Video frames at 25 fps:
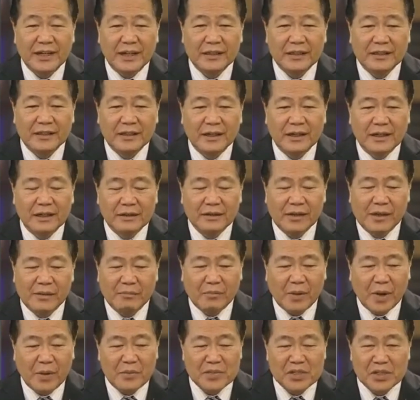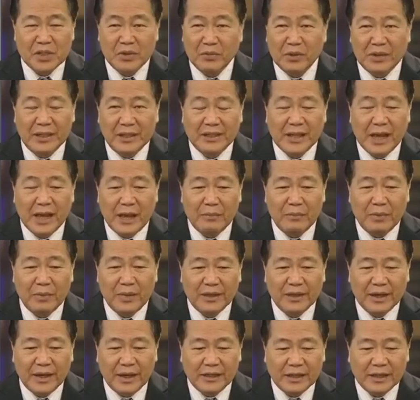and they promise it will not happen
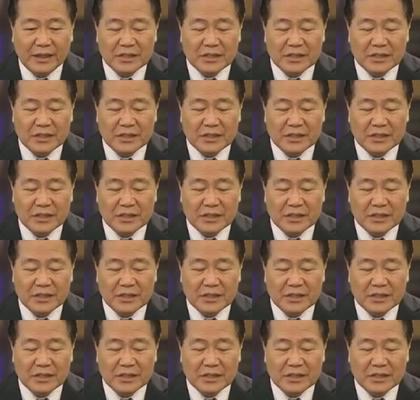again.